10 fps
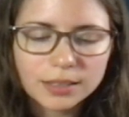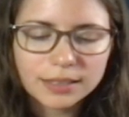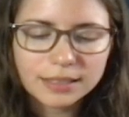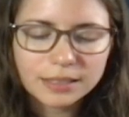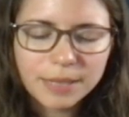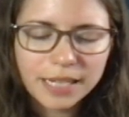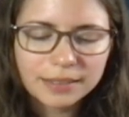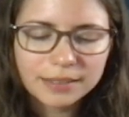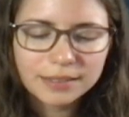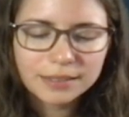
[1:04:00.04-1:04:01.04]
in
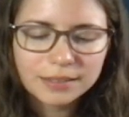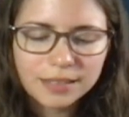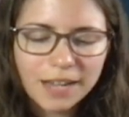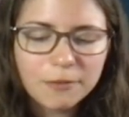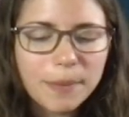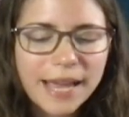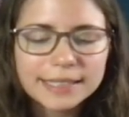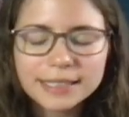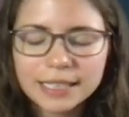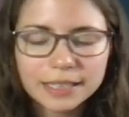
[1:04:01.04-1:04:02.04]
space. I've
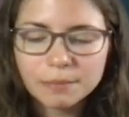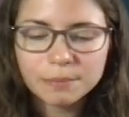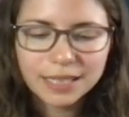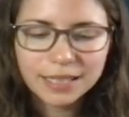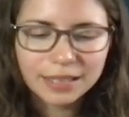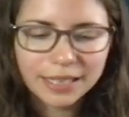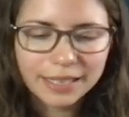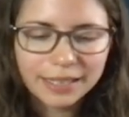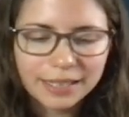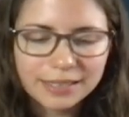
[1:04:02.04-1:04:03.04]
abandoned it completely
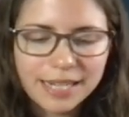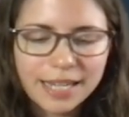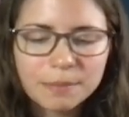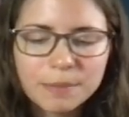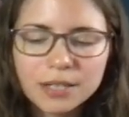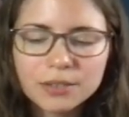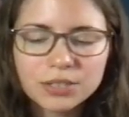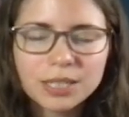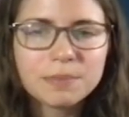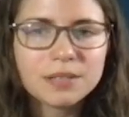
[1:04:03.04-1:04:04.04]
and take meager
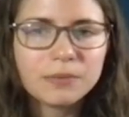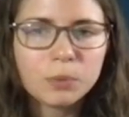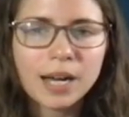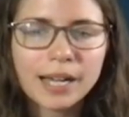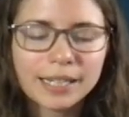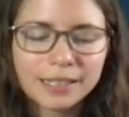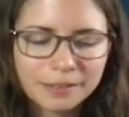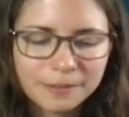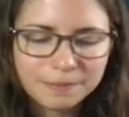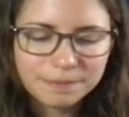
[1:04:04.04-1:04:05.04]
sips of wine.
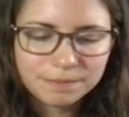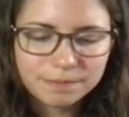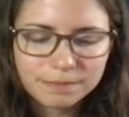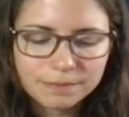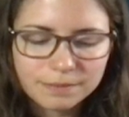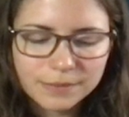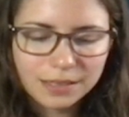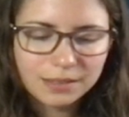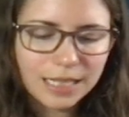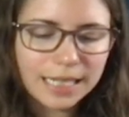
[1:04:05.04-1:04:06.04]

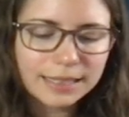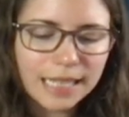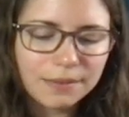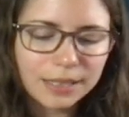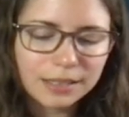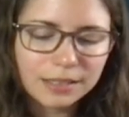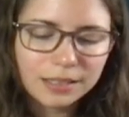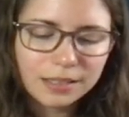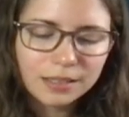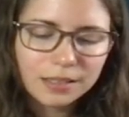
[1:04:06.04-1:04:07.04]
Day 7.
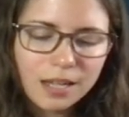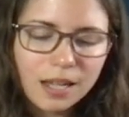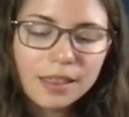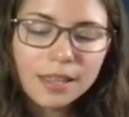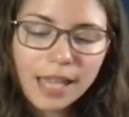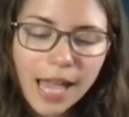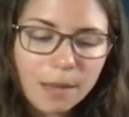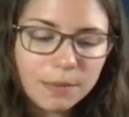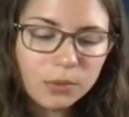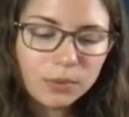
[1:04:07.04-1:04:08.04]
The
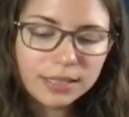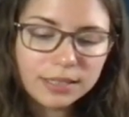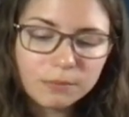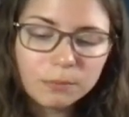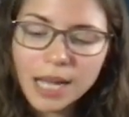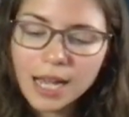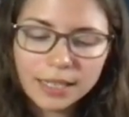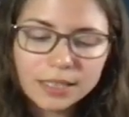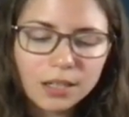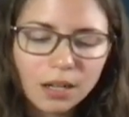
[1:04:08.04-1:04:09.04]
captain was
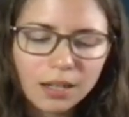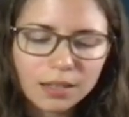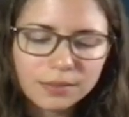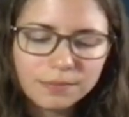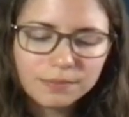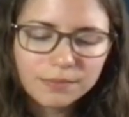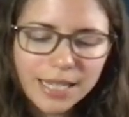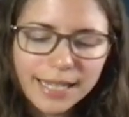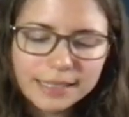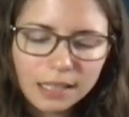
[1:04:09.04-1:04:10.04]
behind it all.
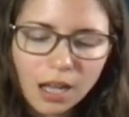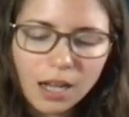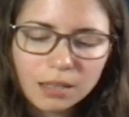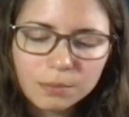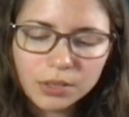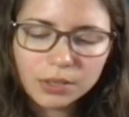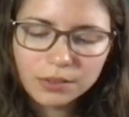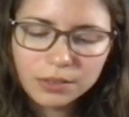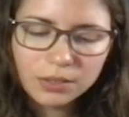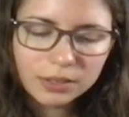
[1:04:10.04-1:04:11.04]
His logbook
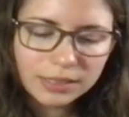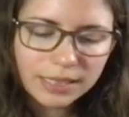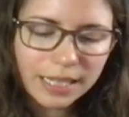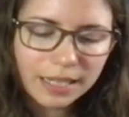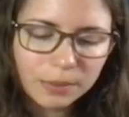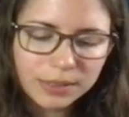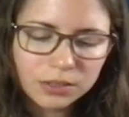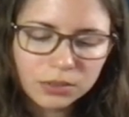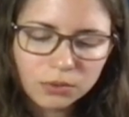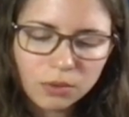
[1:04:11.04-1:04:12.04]
looks like it was
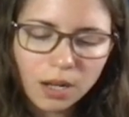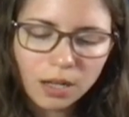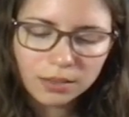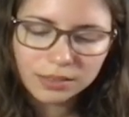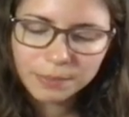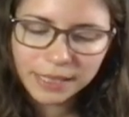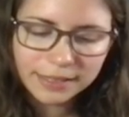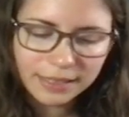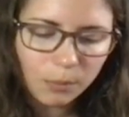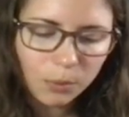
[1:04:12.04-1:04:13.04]
scrawled by
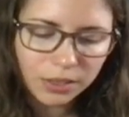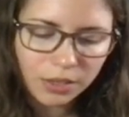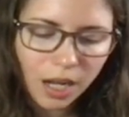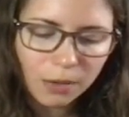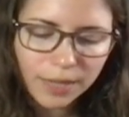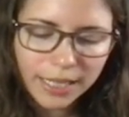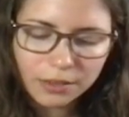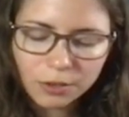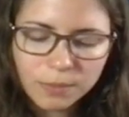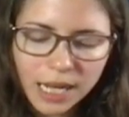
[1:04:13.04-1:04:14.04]
someone not right in
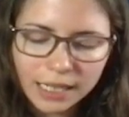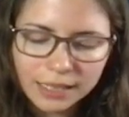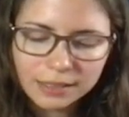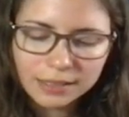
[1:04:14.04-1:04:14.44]
their mind.